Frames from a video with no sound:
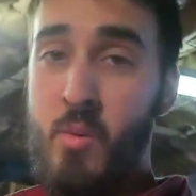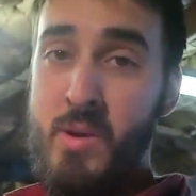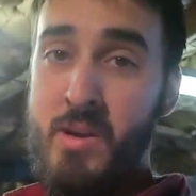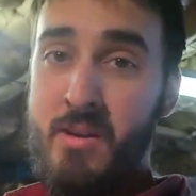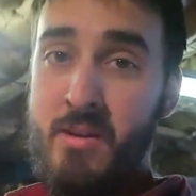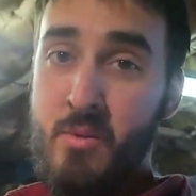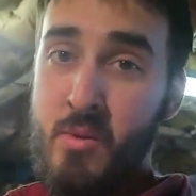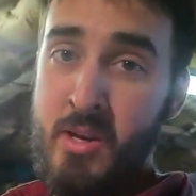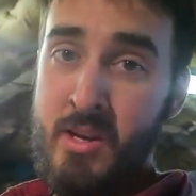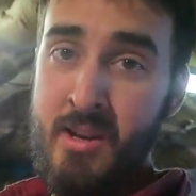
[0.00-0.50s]

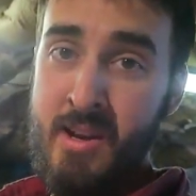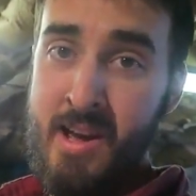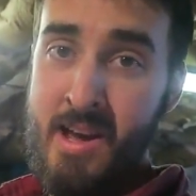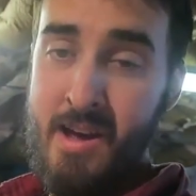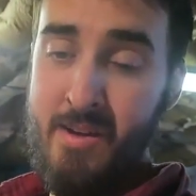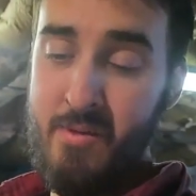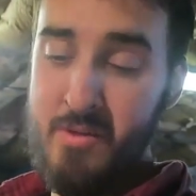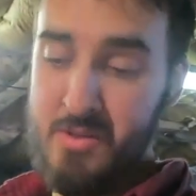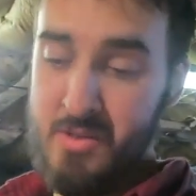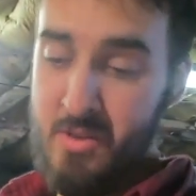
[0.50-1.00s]
week, week and a
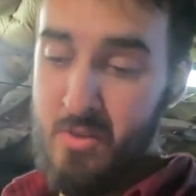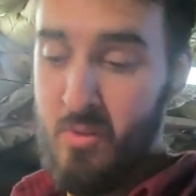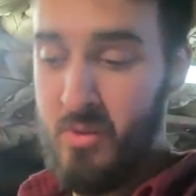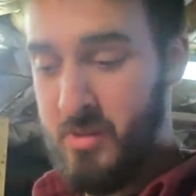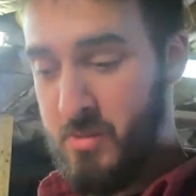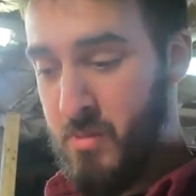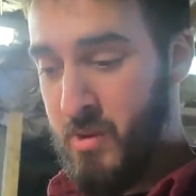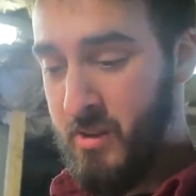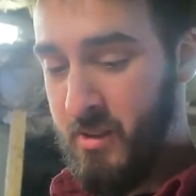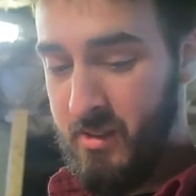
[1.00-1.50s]
half or so,
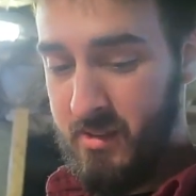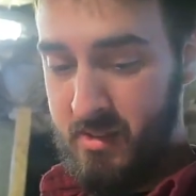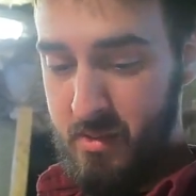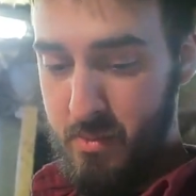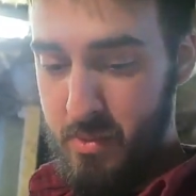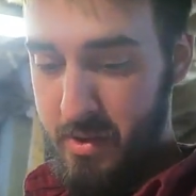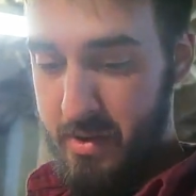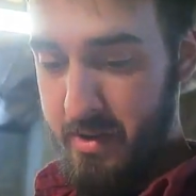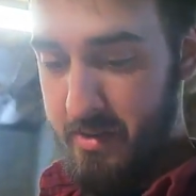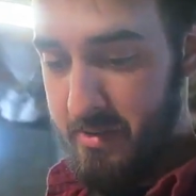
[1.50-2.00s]
once Mike gets the
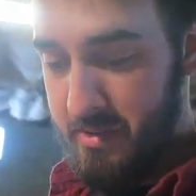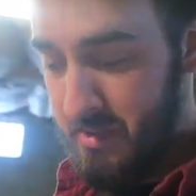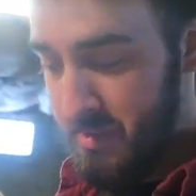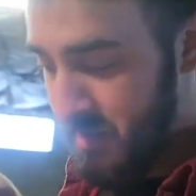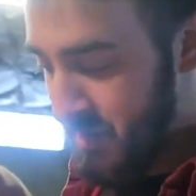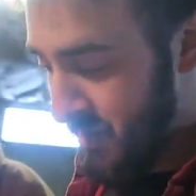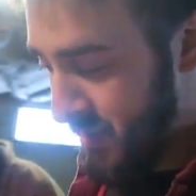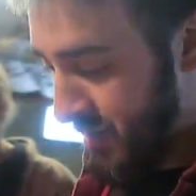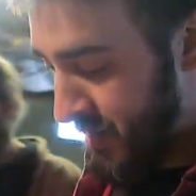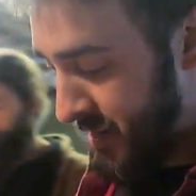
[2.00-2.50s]
parts.
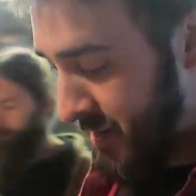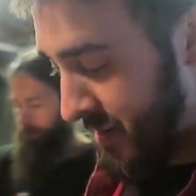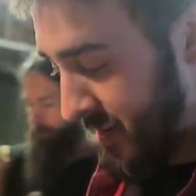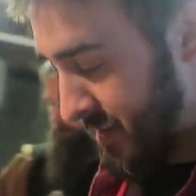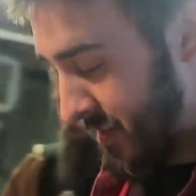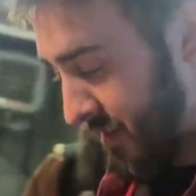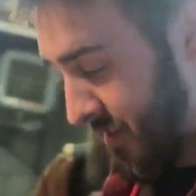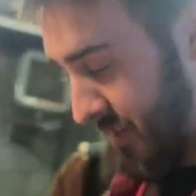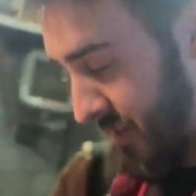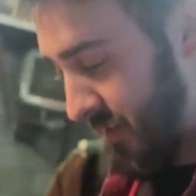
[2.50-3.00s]

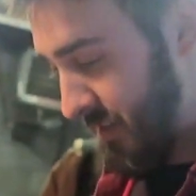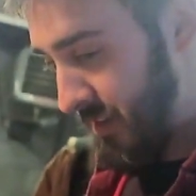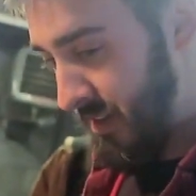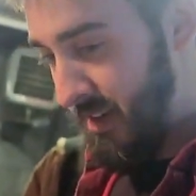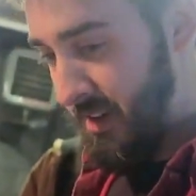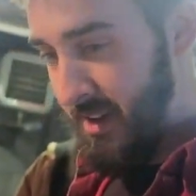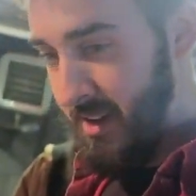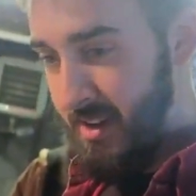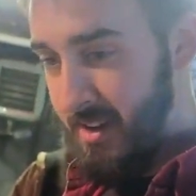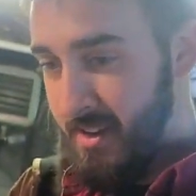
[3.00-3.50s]

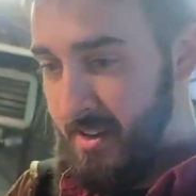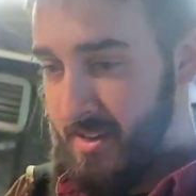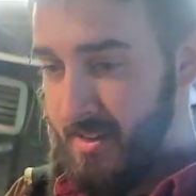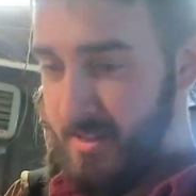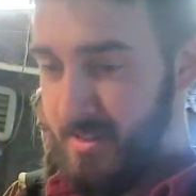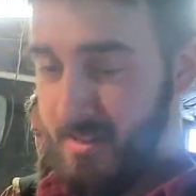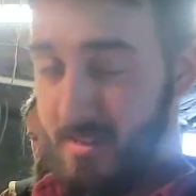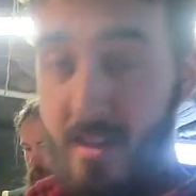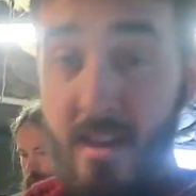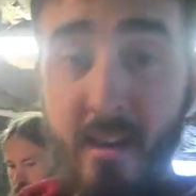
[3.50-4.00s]
And
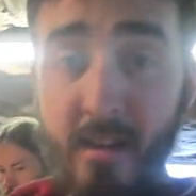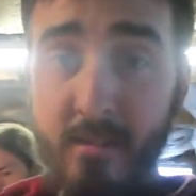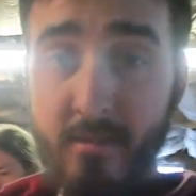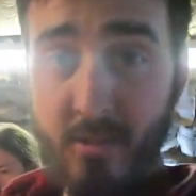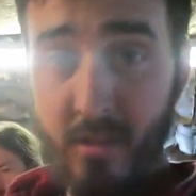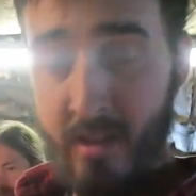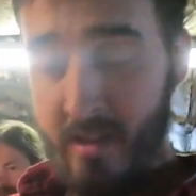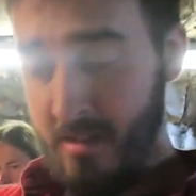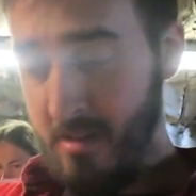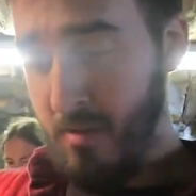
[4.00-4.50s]
yeah,
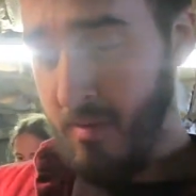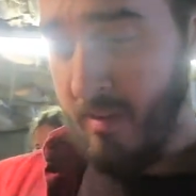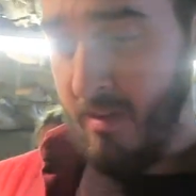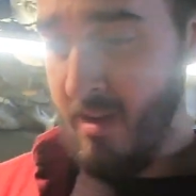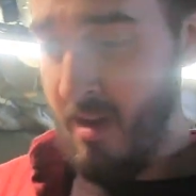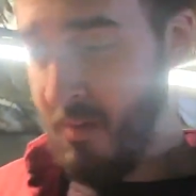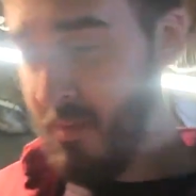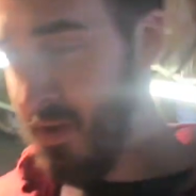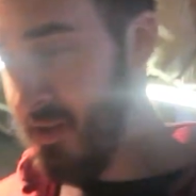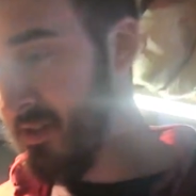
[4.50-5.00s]
so let us know in the
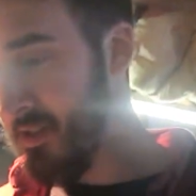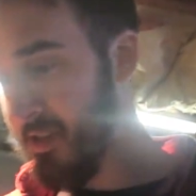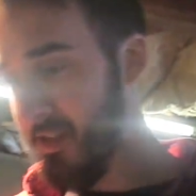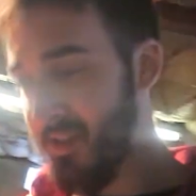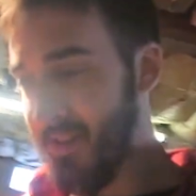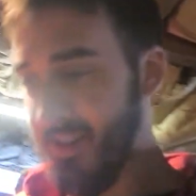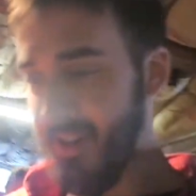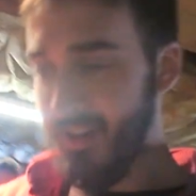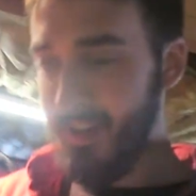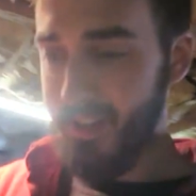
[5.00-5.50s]
comments.
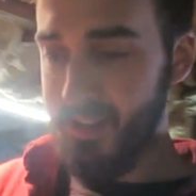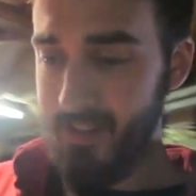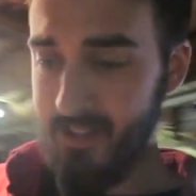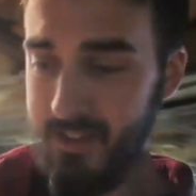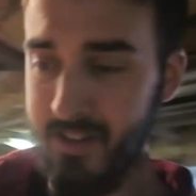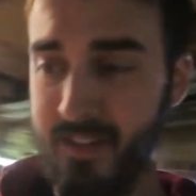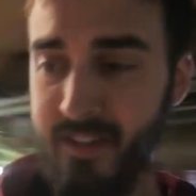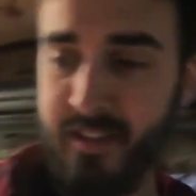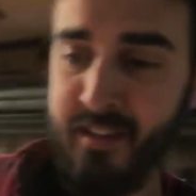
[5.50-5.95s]
Look at